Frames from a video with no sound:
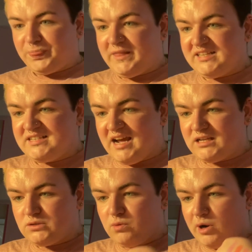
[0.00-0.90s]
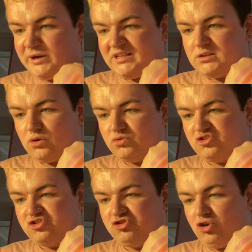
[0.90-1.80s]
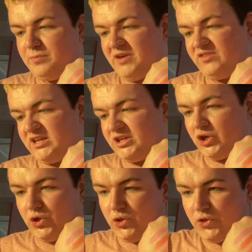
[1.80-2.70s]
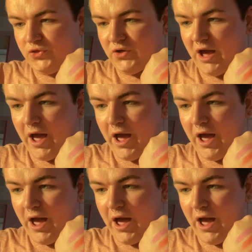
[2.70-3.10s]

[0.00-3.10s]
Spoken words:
This next one is called Strawberry Youth.